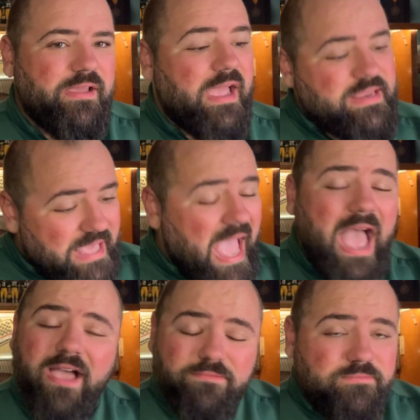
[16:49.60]
And yeah,
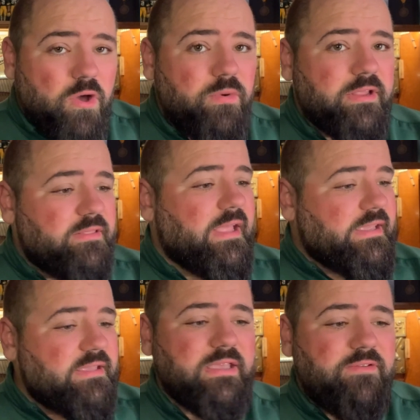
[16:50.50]
I've noted,
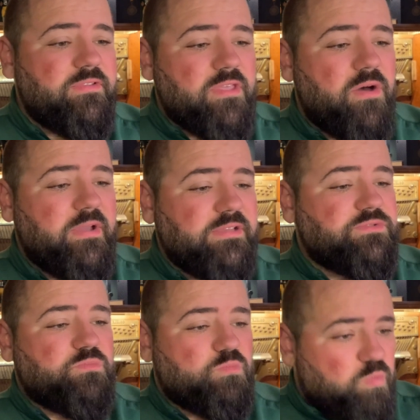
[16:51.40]
like, even though
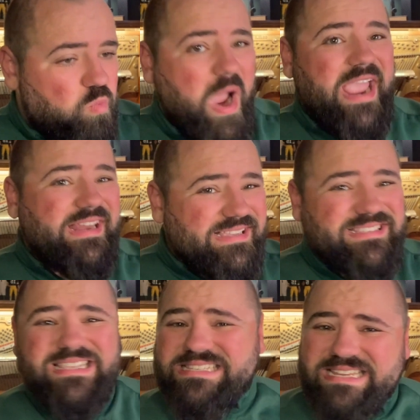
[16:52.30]
his weight
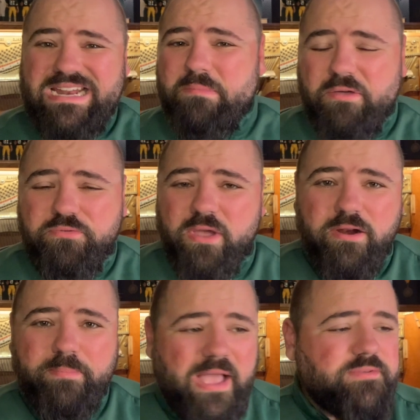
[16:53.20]
is listed at about
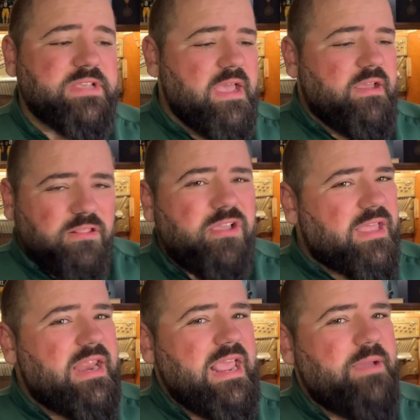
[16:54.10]
300 pounds,
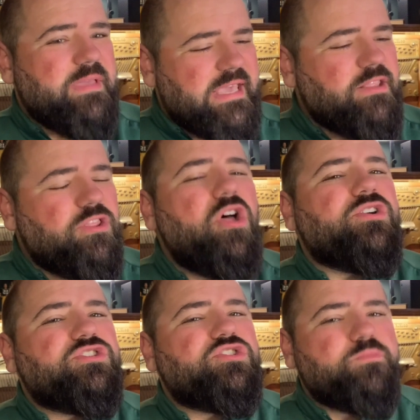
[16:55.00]
looking at him, he
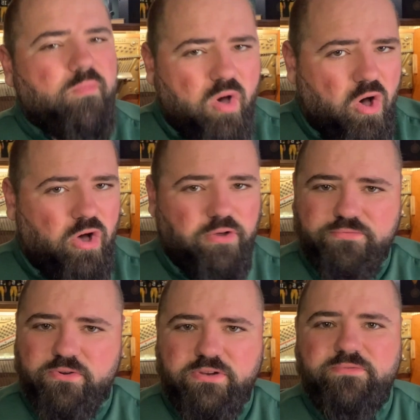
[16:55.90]
looks small
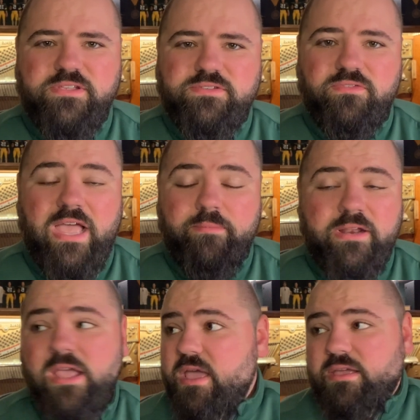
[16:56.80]
for a defensive
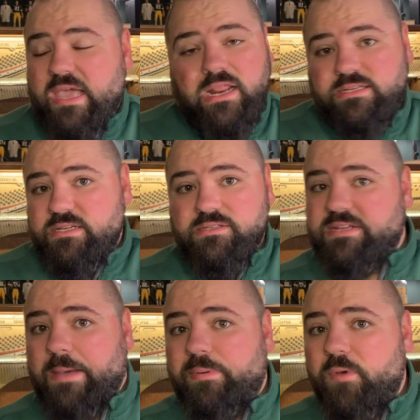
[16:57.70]
lineman, yet it didn't
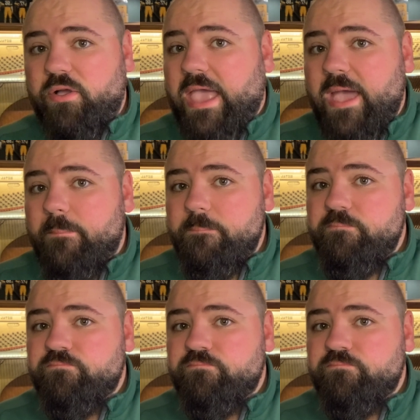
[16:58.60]
stop him all camp.